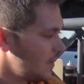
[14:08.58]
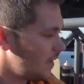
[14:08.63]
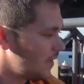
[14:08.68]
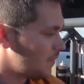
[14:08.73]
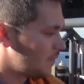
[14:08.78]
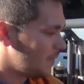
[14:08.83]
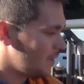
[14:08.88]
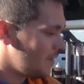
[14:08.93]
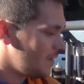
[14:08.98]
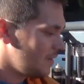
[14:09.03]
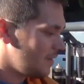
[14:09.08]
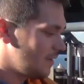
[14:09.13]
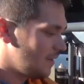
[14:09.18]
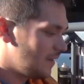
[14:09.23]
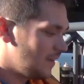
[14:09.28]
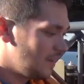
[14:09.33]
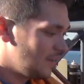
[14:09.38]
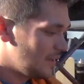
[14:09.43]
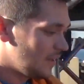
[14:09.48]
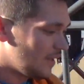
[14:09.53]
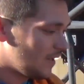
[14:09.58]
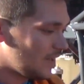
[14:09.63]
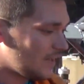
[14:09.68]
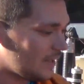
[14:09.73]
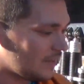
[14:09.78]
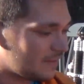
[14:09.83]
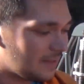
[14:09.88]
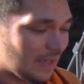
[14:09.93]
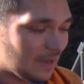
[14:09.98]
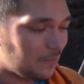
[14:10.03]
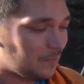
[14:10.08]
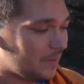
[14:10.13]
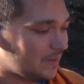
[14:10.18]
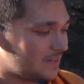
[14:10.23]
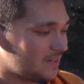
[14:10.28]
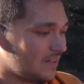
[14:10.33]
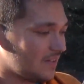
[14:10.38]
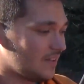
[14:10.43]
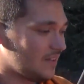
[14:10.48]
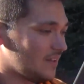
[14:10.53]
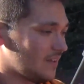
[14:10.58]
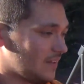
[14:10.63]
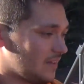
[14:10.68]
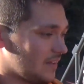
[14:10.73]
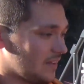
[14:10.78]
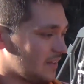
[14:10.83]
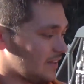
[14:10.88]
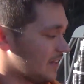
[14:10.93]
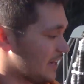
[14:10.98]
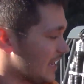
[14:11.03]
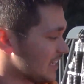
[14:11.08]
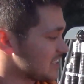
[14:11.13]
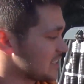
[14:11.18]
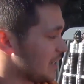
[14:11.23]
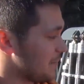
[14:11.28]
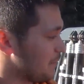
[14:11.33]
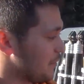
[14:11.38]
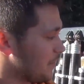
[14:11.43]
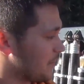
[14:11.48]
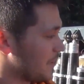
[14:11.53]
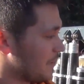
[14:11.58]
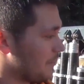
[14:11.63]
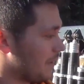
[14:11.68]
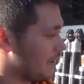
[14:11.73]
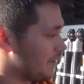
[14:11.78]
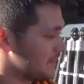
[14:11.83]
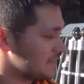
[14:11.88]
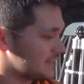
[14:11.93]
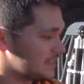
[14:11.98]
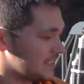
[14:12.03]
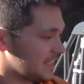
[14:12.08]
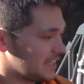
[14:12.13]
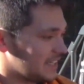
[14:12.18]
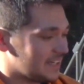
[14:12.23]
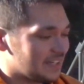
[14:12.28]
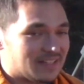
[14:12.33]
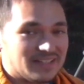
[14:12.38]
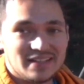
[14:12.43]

Well, can't wait to the next time you come out and see it